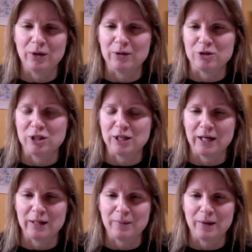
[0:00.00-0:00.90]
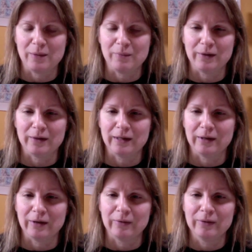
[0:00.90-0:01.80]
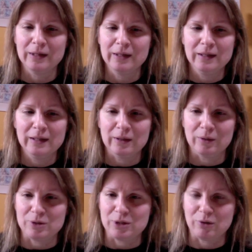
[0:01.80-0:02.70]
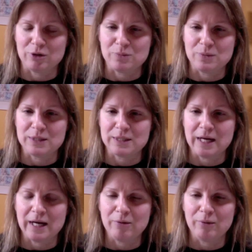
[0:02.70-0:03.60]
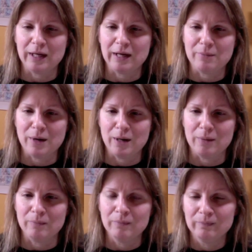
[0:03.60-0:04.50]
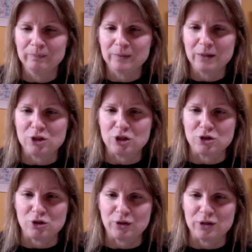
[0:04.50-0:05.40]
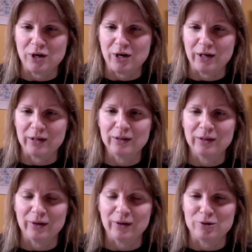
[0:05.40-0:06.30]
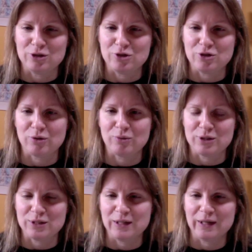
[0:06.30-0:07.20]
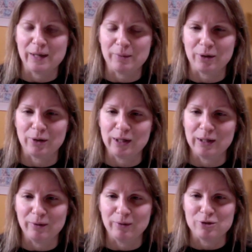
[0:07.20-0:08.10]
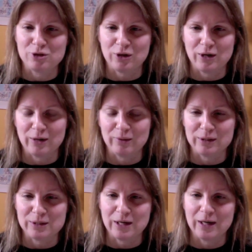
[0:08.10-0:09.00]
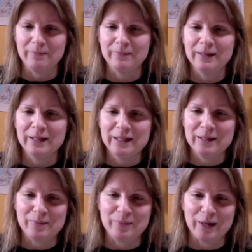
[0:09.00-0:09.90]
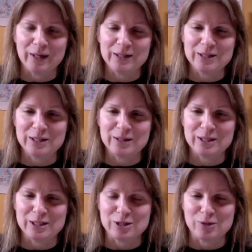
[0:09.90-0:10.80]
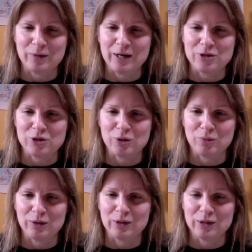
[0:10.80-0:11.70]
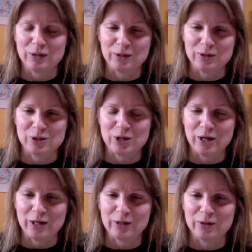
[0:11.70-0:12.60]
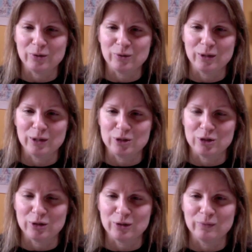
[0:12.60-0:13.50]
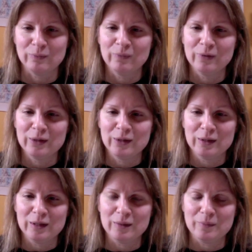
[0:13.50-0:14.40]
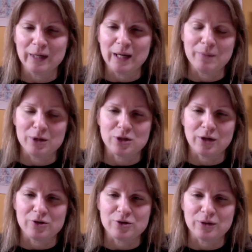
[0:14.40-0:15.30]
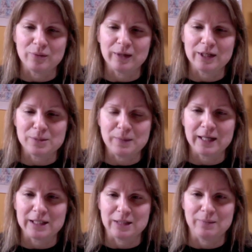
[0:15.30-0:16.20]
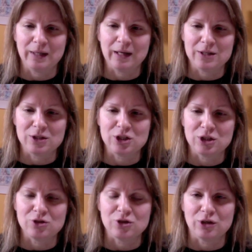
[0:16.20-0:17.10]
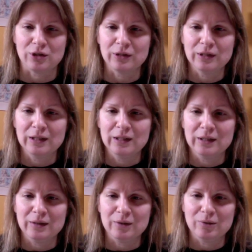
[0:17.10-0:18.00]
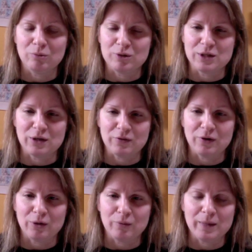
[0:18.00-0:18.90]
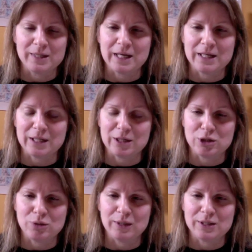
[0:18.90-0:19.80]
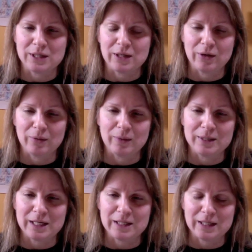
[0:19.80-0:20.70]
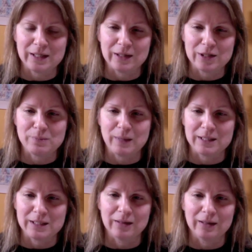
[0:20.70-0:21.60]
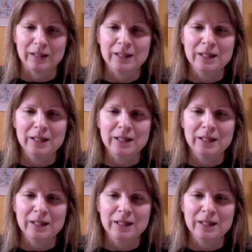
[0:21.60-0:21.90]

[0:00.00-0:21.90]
And she died about a month later. There was the Christmas that we gave Mom Ginger, the dog, although Ginger was in Albuquerque and we were in Chicago at the time. But to surprise her with this dog, who in turn became much larger than we expected, because Ginger was there for her when my dad died 2 weeks later. My dad died unexpectedly.